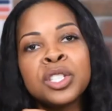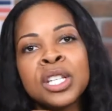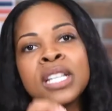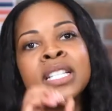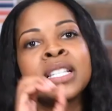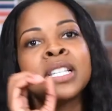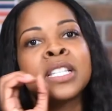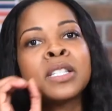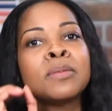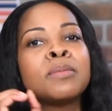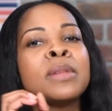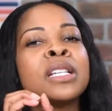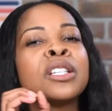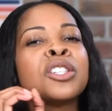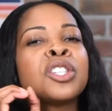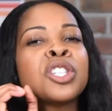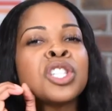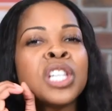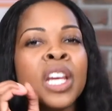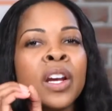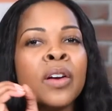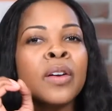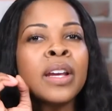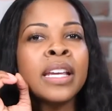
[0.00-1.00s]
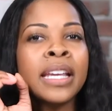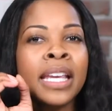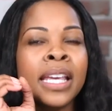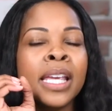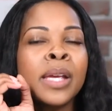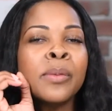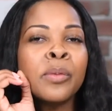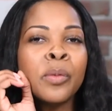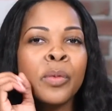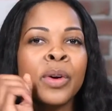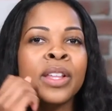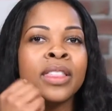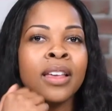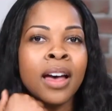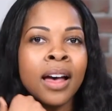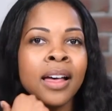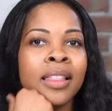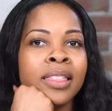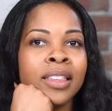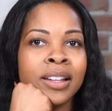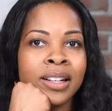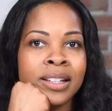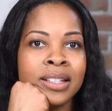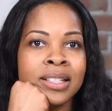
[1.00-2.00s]
Jesus means sharing him with
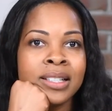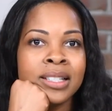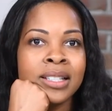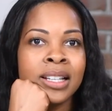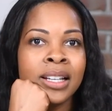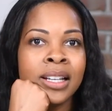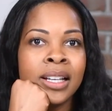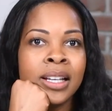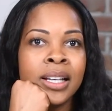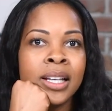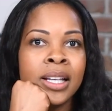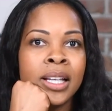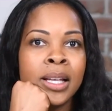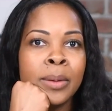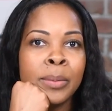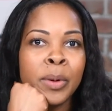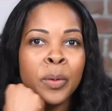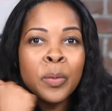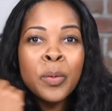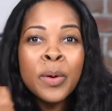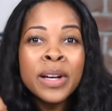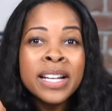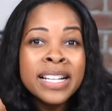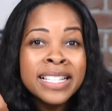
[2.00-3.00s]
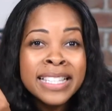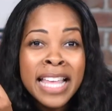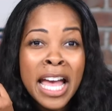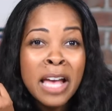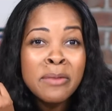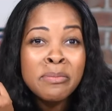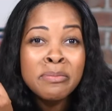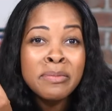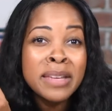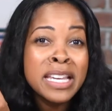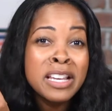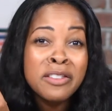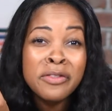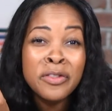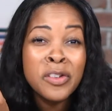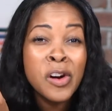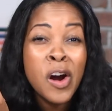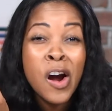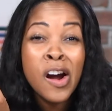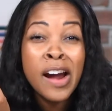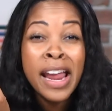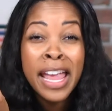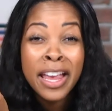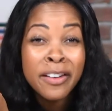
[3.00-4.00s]
others. But what does that mean for
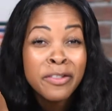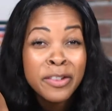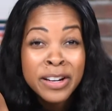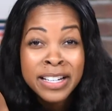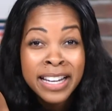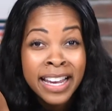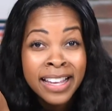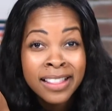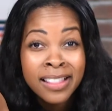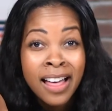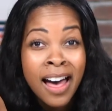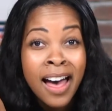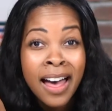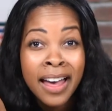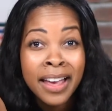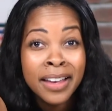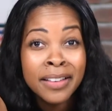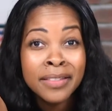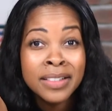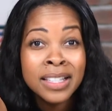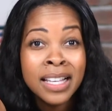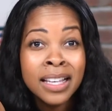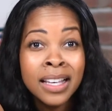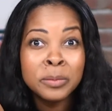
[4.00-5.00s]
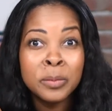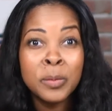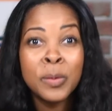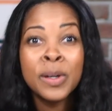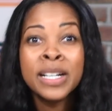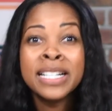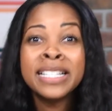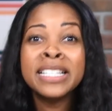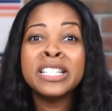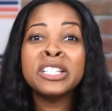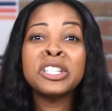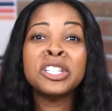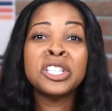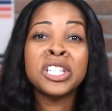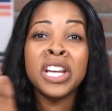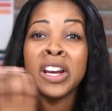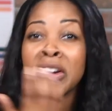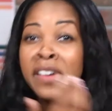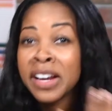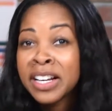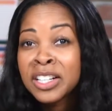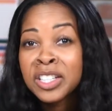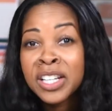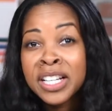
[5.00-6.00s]
our everyday lives? What does
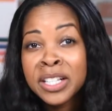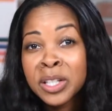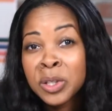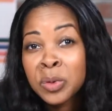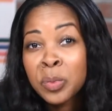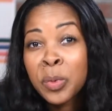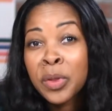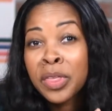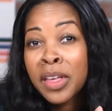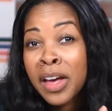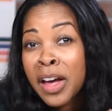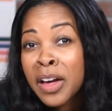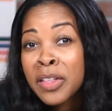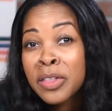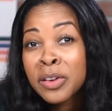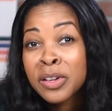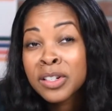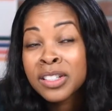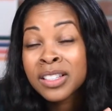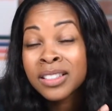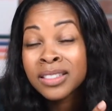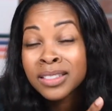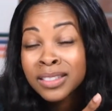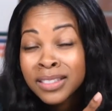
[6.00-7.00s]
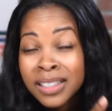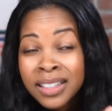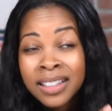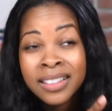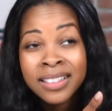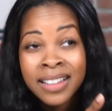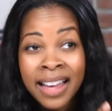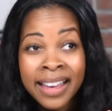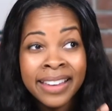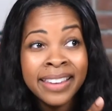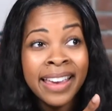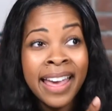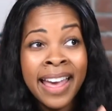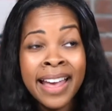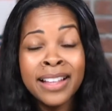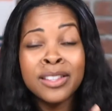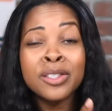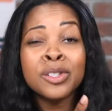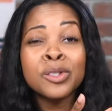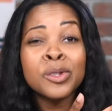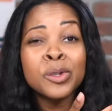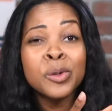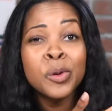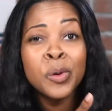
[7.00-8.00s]
sharing Jesus with others look like at
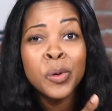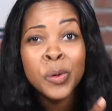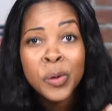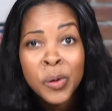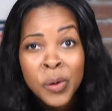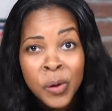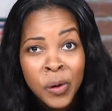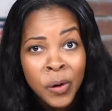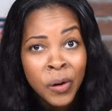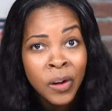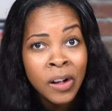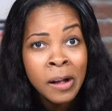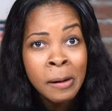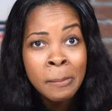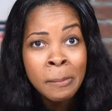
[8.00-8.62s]
school,